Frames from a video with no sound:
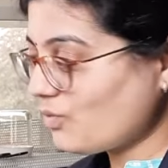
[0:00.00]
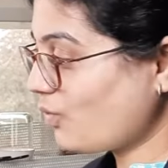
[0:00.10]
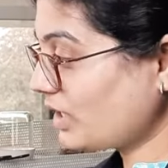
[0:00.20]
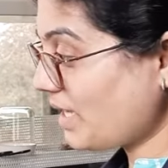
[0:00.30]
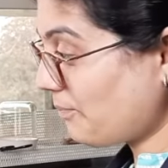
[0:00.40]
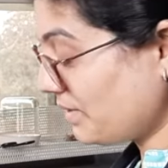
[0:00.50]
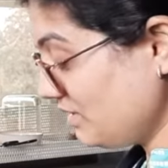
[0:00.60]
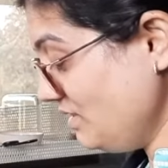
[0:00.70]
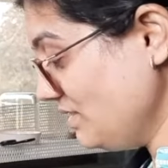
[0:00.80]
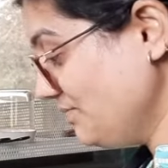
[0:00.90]
What
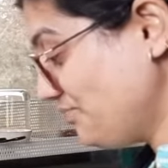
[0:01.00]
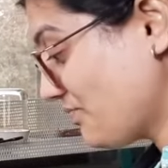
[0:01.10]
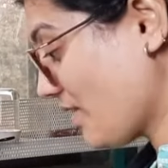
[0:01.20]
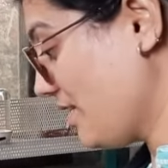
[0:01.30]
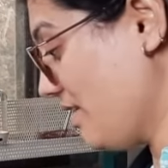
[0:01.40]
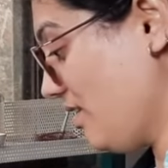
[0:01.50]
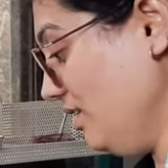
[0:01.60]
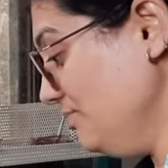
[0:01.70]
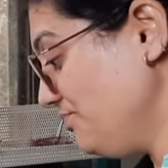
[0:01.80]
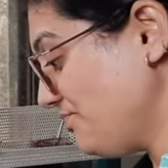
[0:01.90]
happens
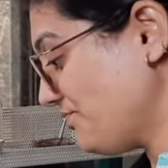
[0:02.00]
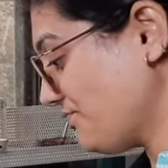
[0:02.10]
here?